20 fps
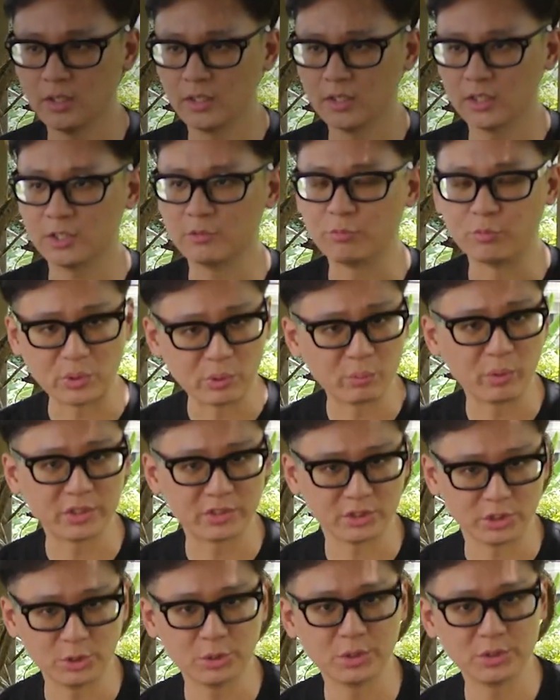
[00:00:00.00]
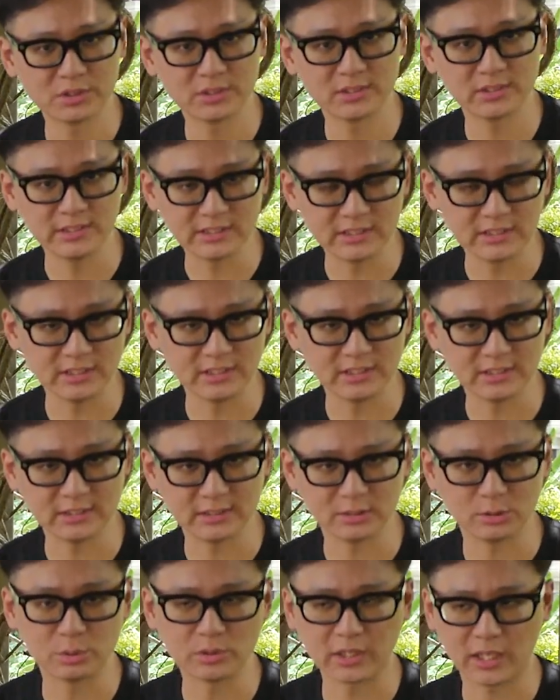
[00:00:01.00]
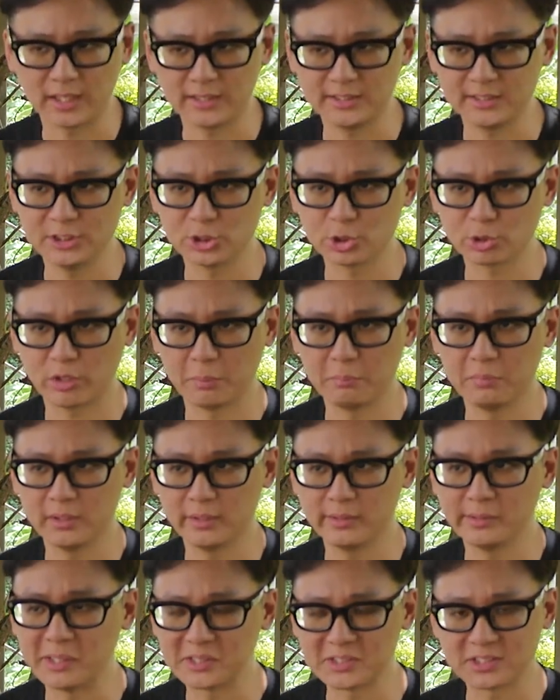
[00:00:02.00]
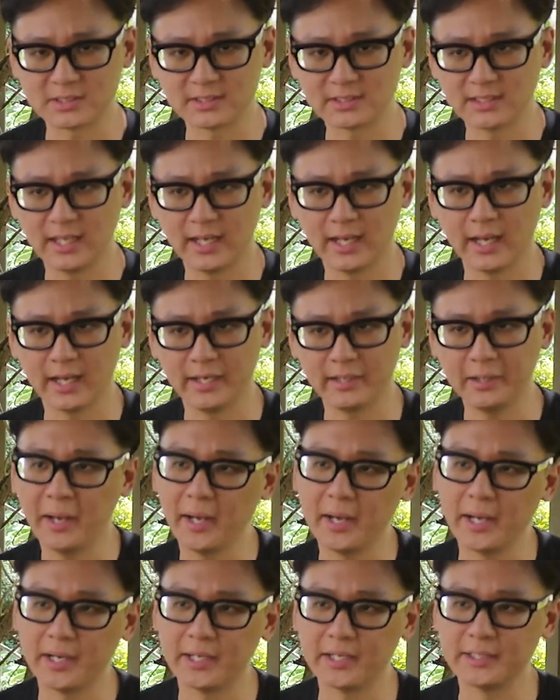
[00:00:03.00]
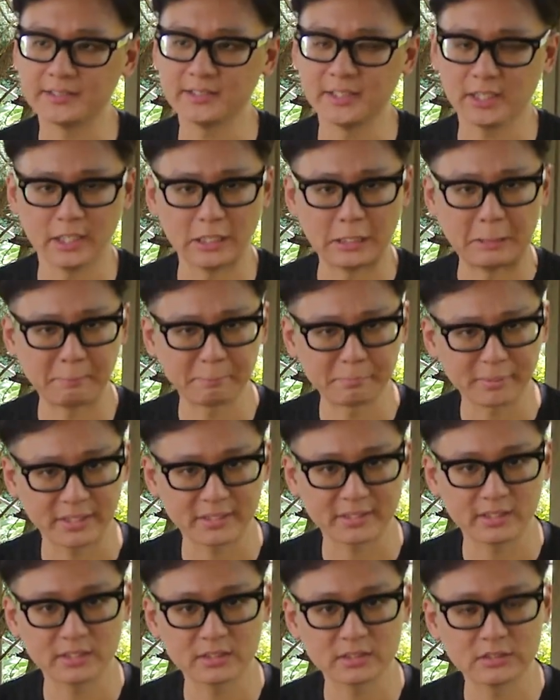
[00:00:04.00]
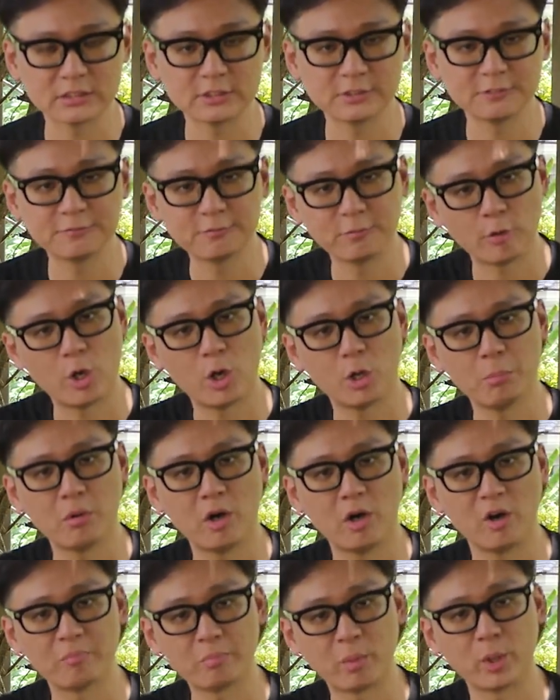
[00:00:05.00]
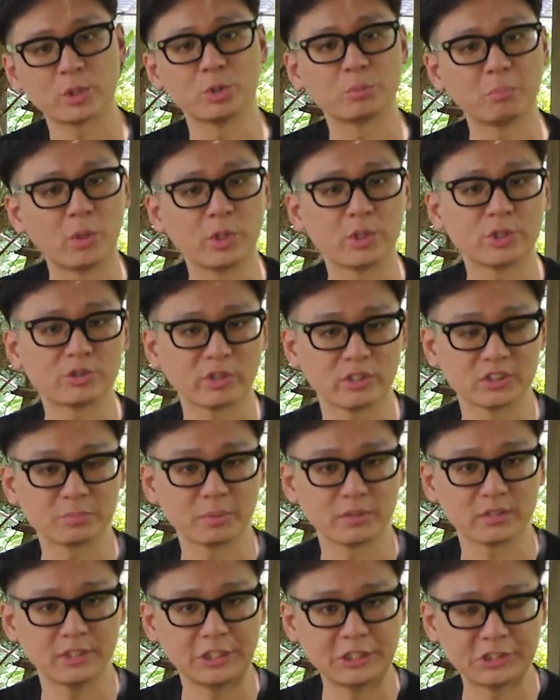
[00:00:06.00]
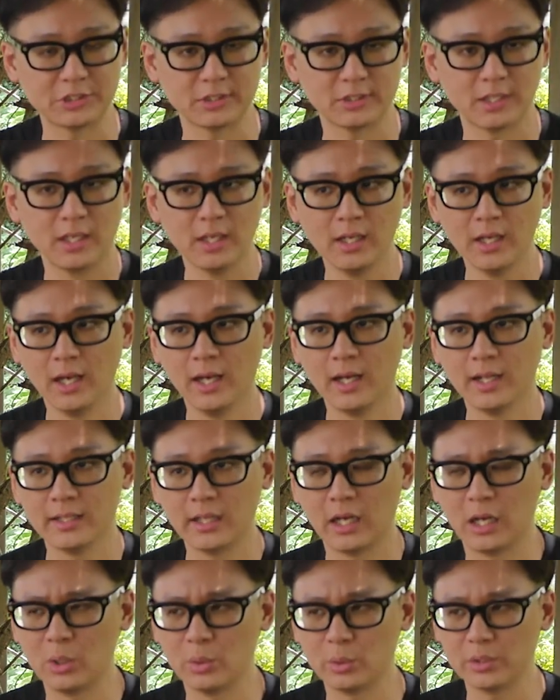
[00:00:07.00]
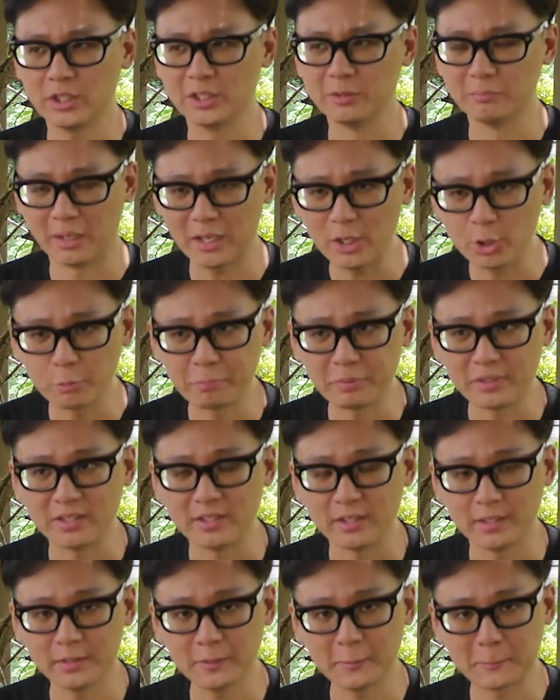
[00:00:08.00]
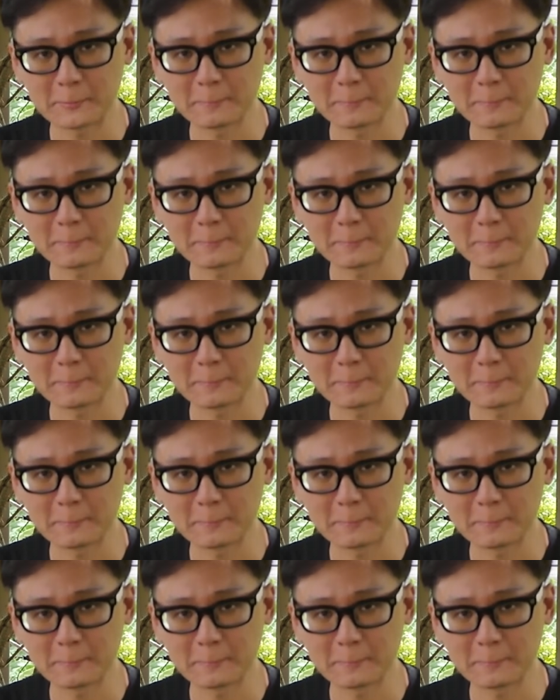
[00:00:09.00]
If we were to use the Ducati Scrambler Desert Sled as a practical form of point-to-point transportation. Now, in my opinion,